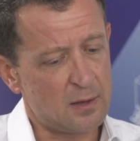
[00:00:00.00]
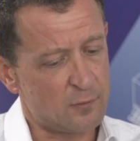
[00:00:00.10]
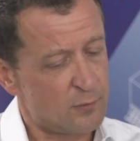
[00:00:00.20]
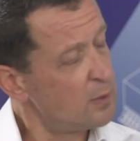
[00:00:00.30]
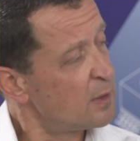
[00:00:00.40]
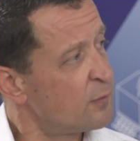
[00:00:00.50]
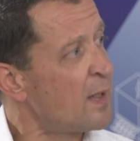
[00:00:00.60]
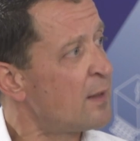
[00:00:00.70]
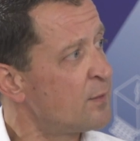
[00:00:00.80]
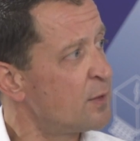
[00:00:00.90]
full
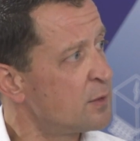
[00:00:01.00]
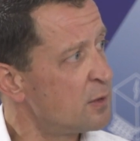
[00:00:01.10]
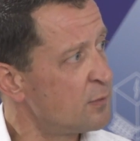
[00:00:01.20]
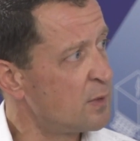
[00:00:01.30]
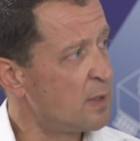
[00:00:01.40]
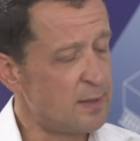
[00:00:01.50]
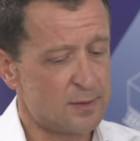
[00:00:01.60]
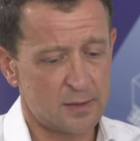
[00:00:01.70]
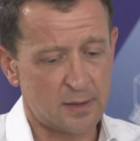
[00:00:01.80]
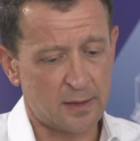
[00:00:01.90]
advantage of the
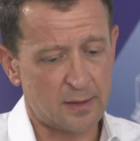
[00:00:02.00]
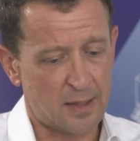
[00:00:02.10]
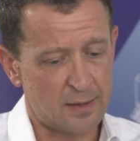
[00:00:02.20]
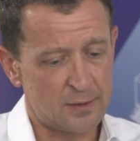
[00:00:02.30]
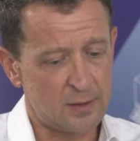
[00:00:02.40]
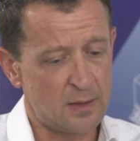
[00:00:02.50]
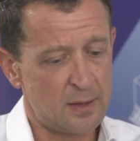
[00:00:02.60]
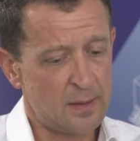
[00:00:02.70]
latest technology